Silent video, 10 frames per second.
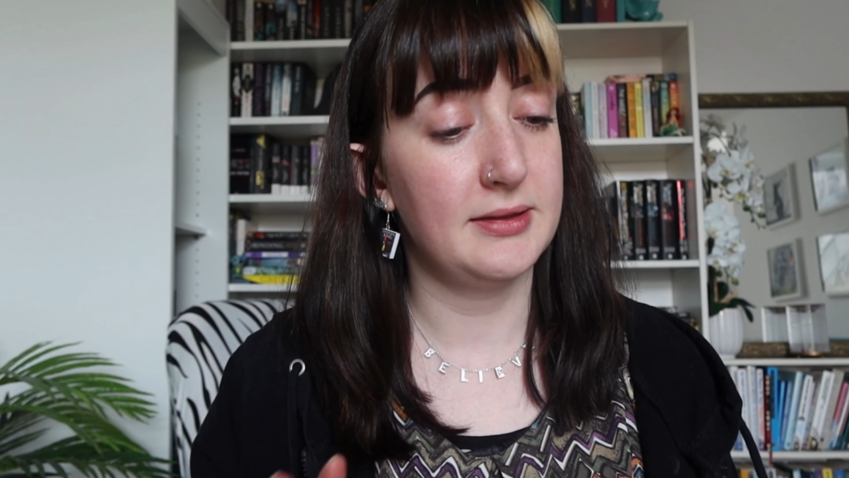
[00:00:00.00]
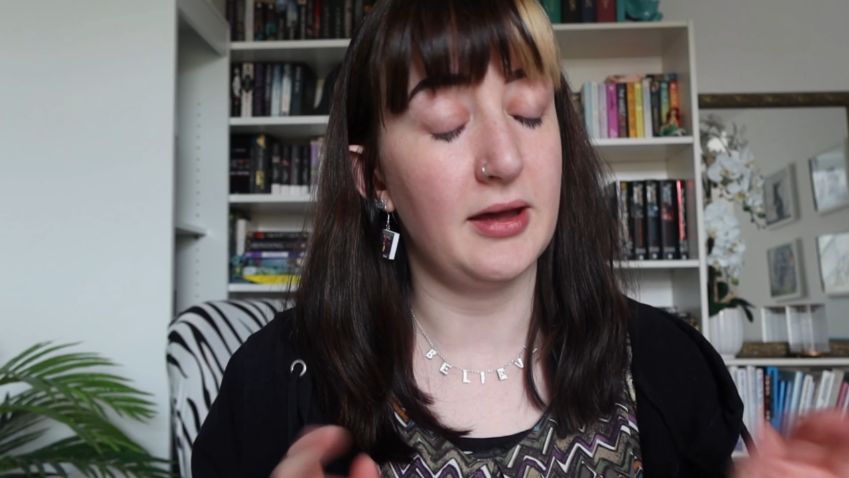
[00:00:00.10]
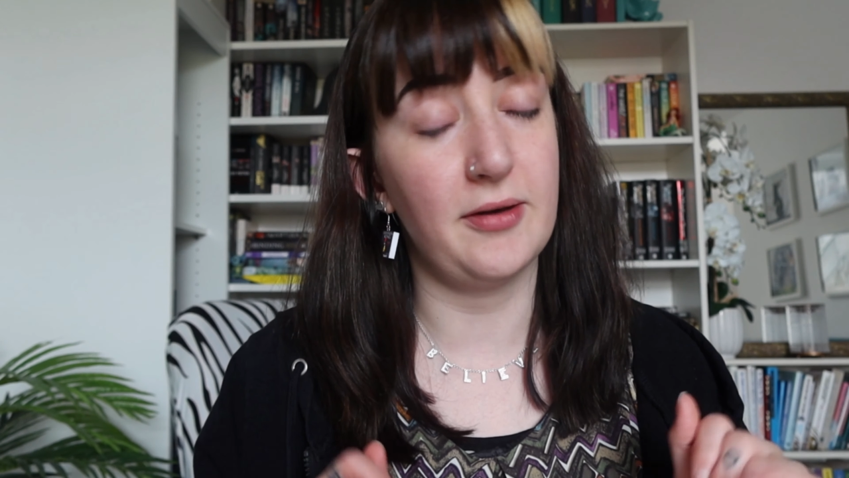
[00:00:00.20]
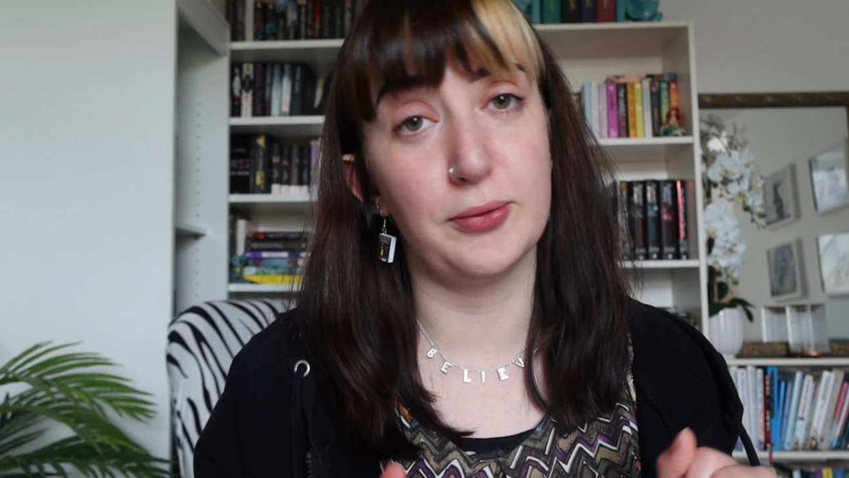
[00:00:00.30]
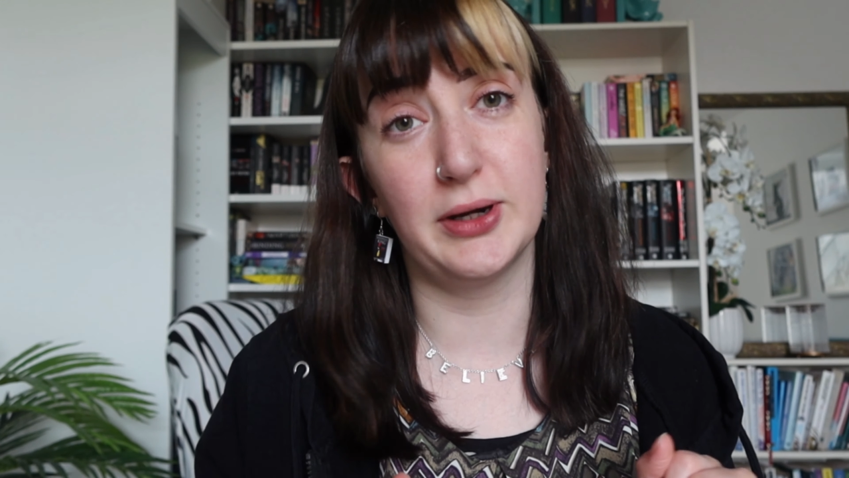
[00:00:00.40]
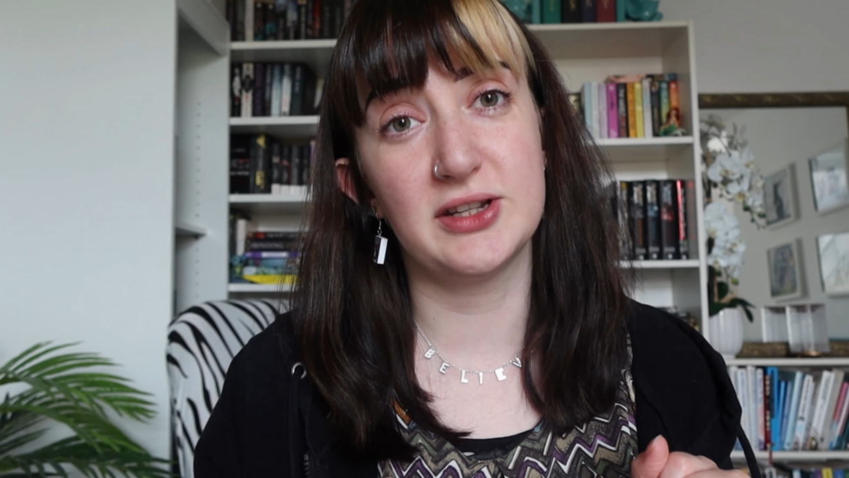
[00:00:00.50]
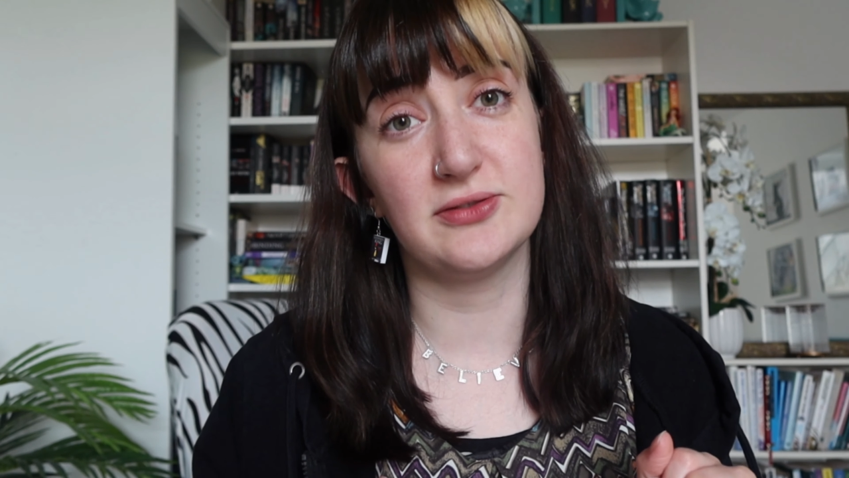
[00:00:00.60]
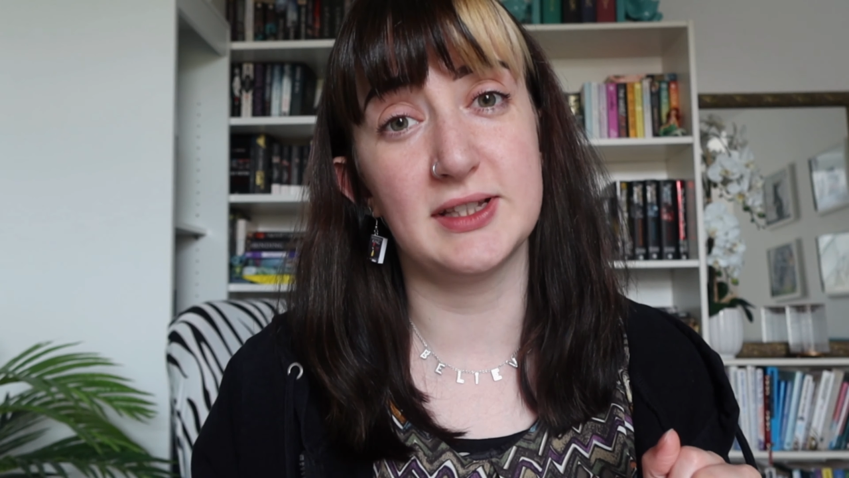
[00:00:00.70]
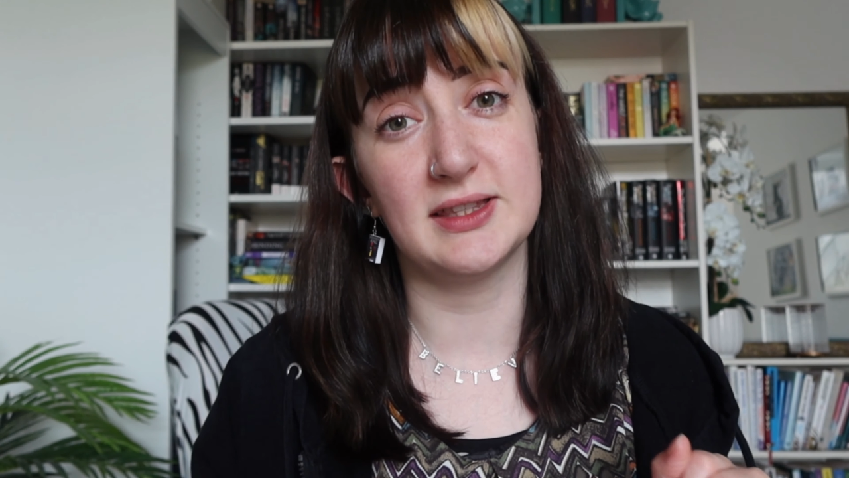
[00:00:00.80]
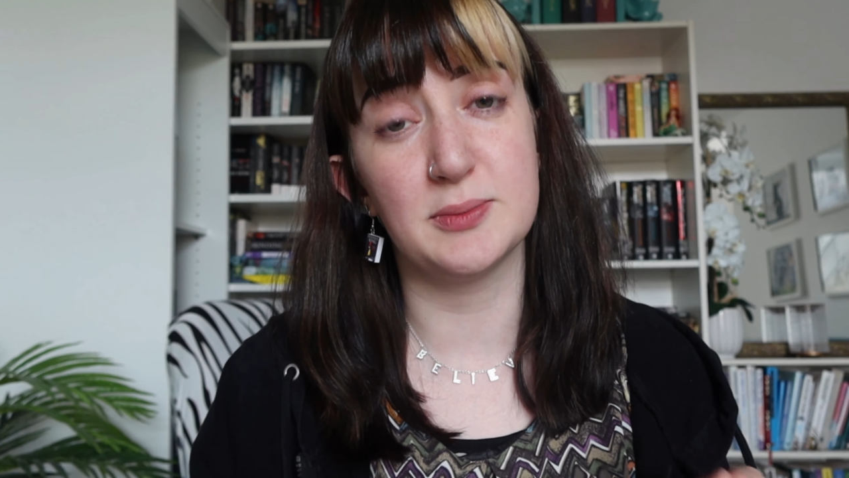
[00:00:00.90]
I've wanted to
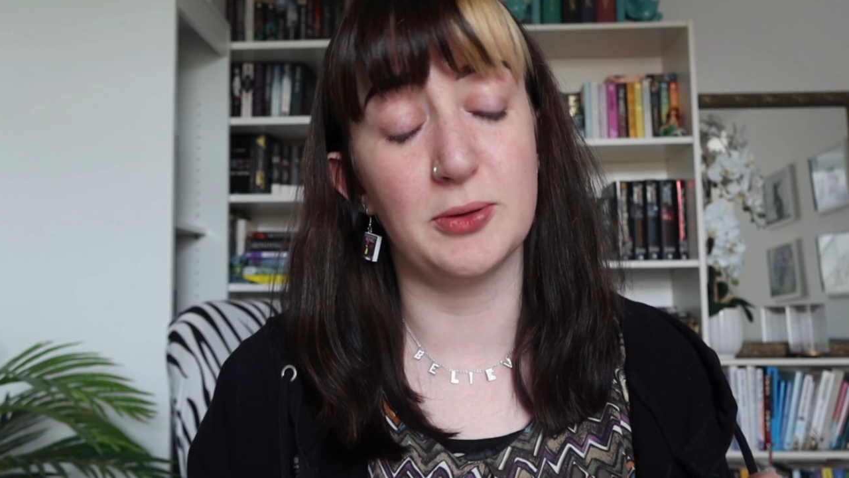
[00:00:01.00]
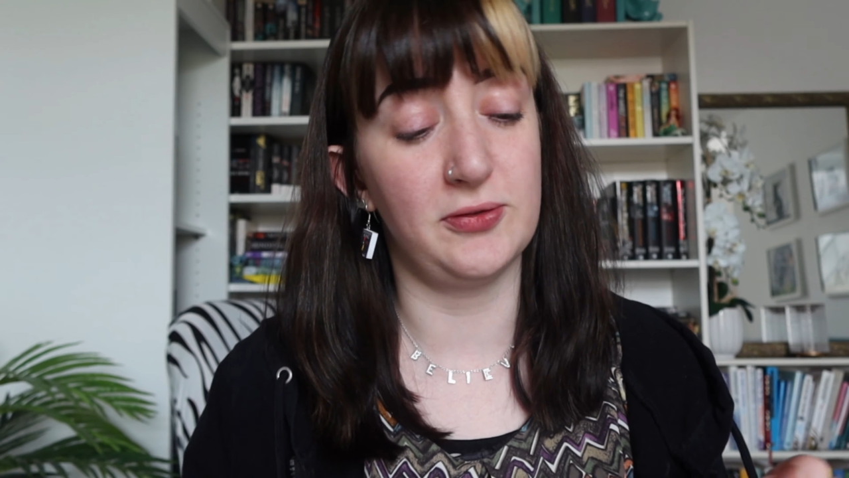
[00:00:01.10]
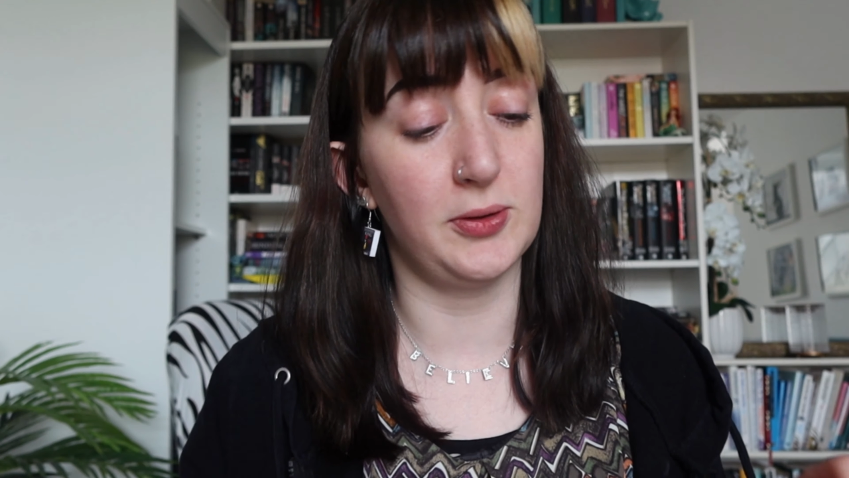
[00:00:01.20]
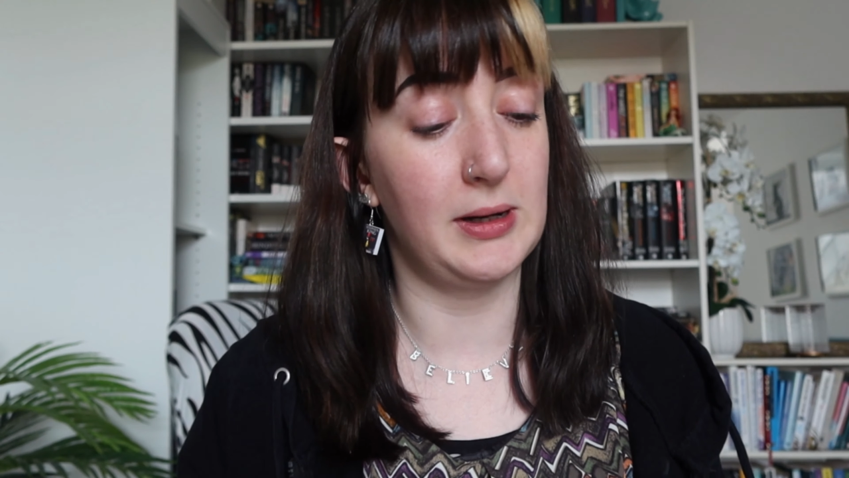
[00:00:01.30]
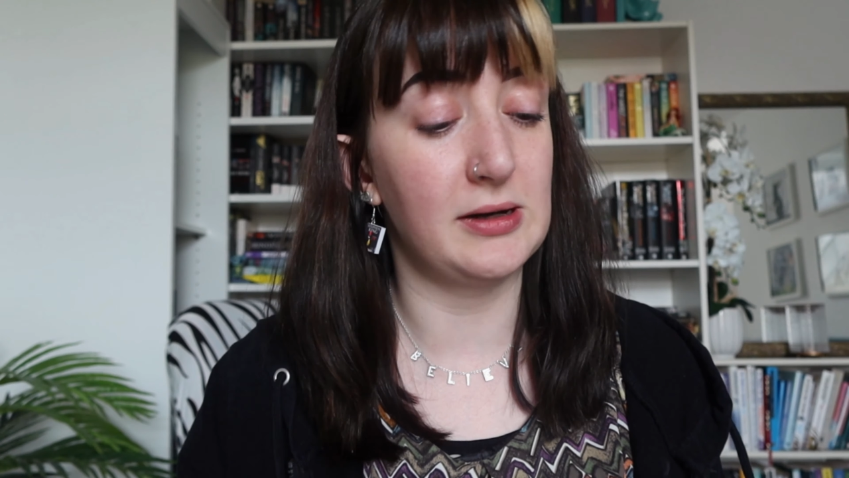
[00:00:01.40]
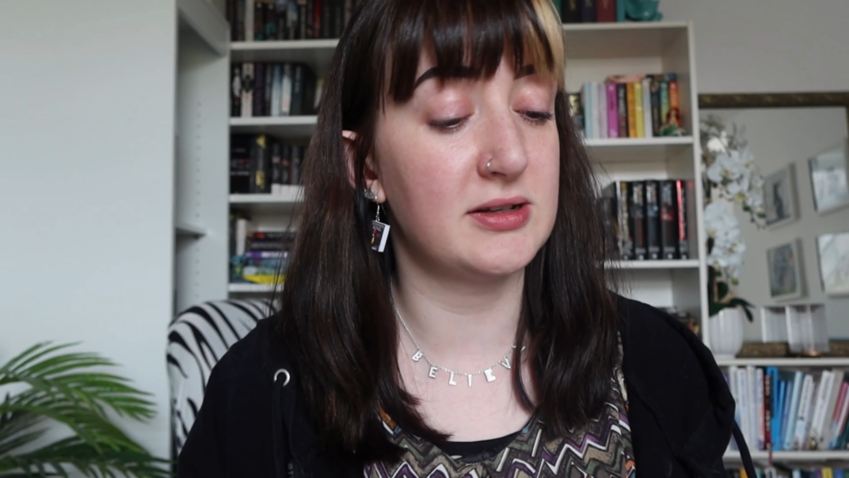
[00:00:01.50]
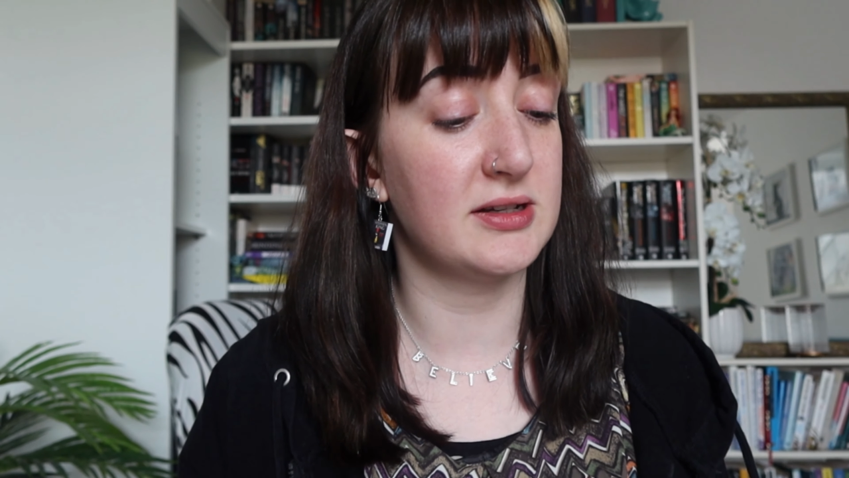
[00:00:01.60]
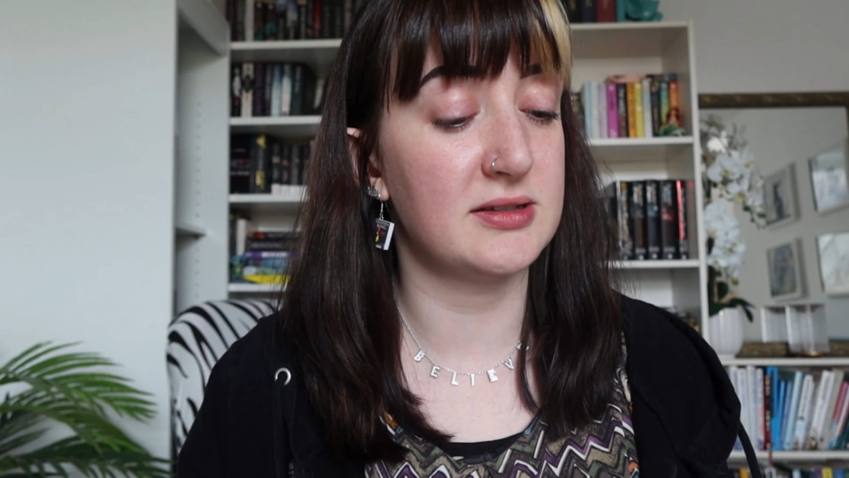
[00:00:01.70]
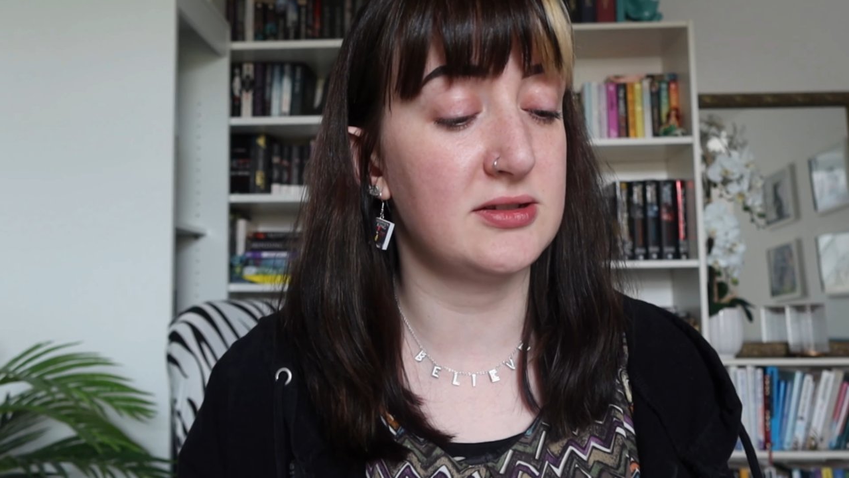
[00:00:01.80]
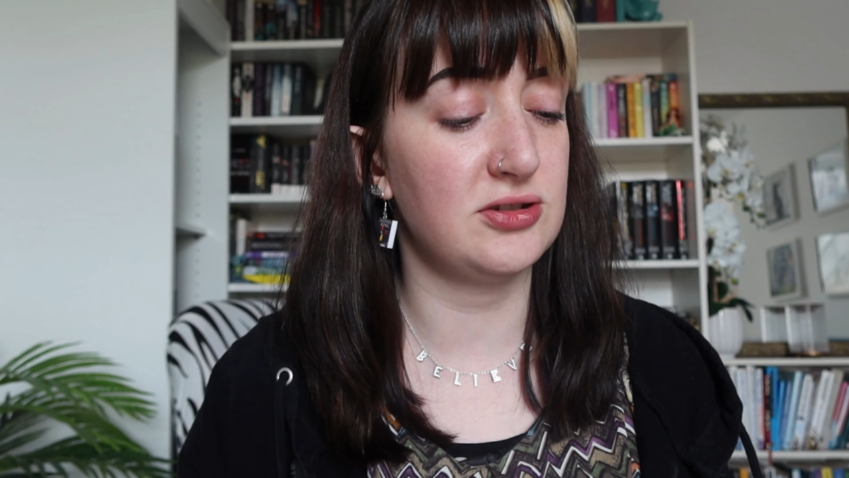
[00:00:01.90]
read this book for a while
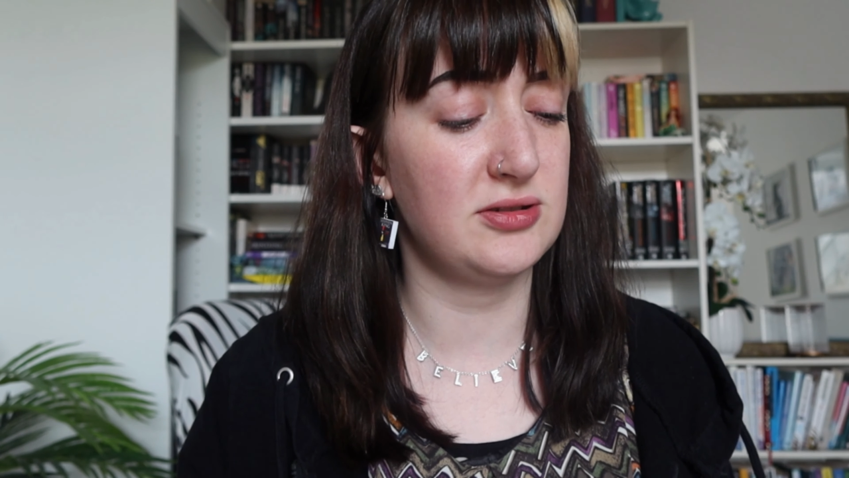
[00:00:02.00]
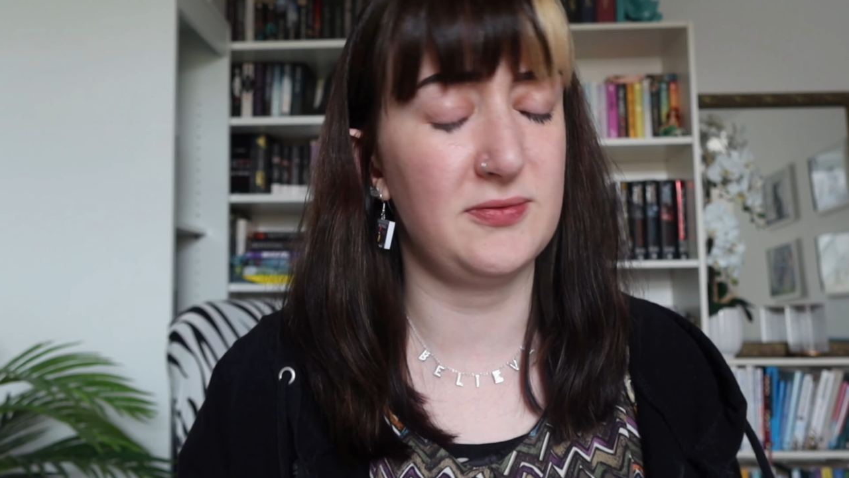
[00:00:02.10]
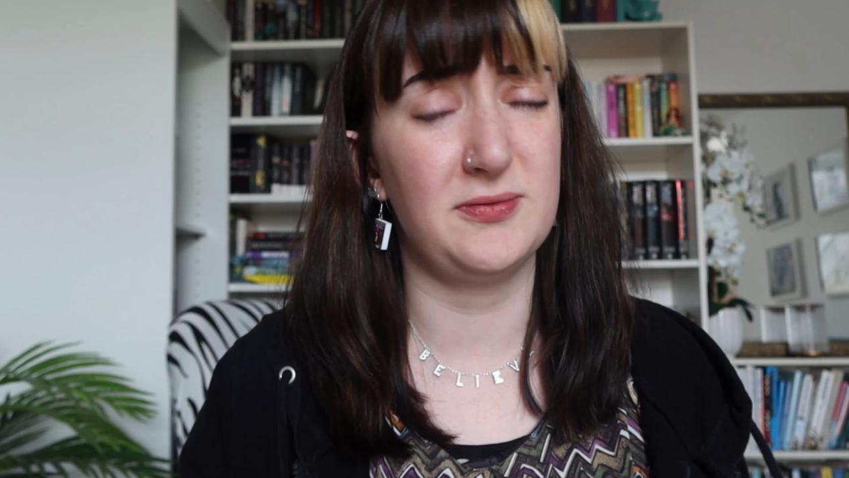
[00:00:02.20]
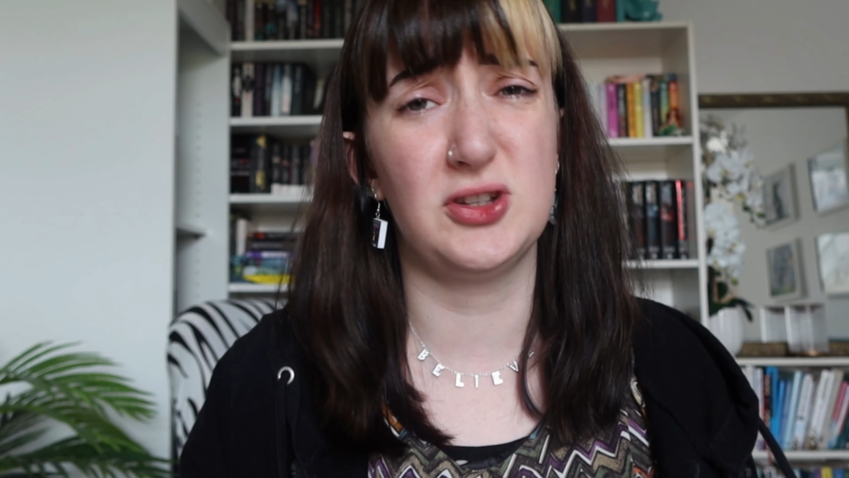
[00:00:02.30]
because just,